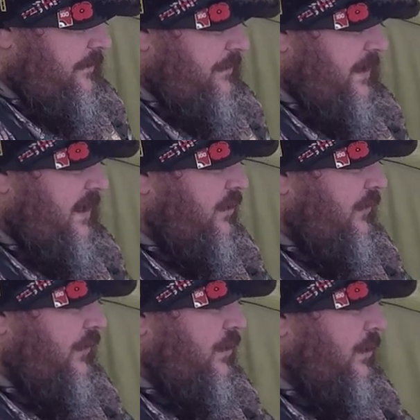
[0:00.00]
But I know
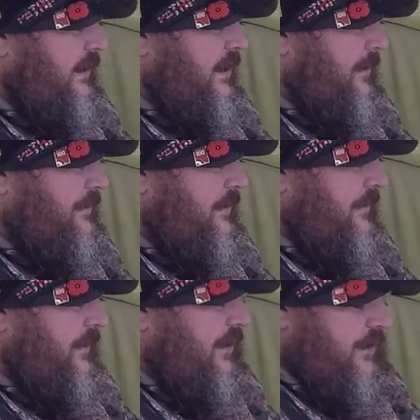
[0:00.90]
for holding up,
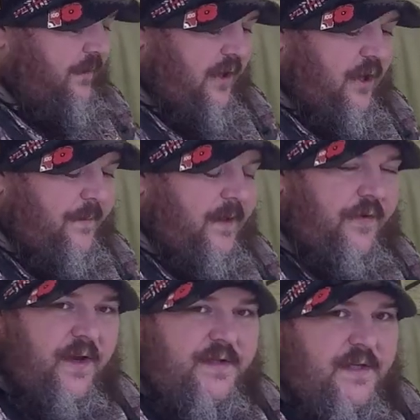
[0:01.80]
you know, a couple of
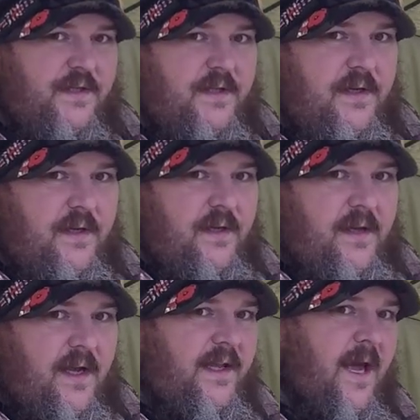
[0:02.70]
trusses
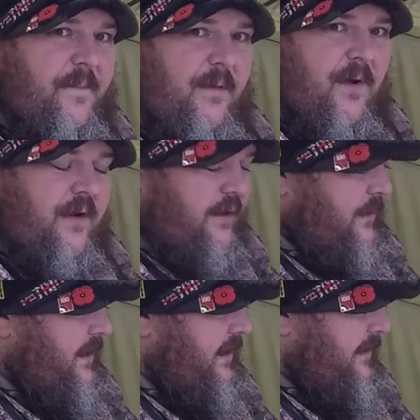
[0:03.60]
and kept them out of the
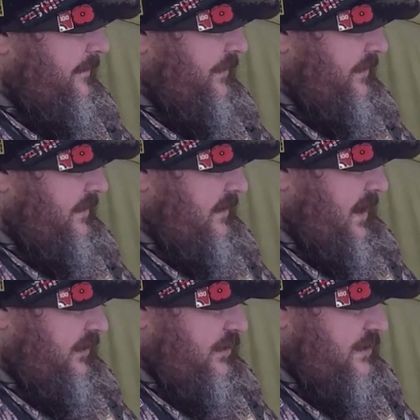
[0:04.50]
way,
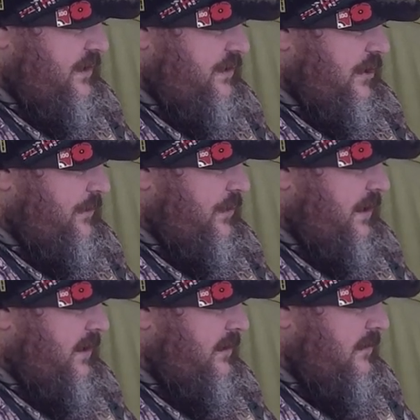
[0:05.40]
it does the job
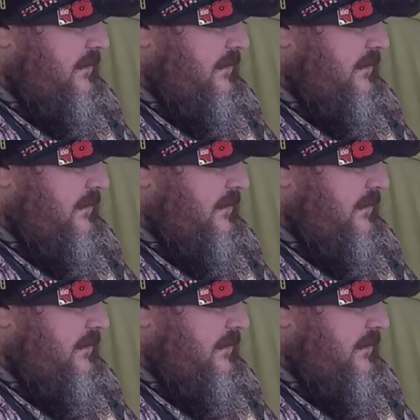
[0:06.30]
okay.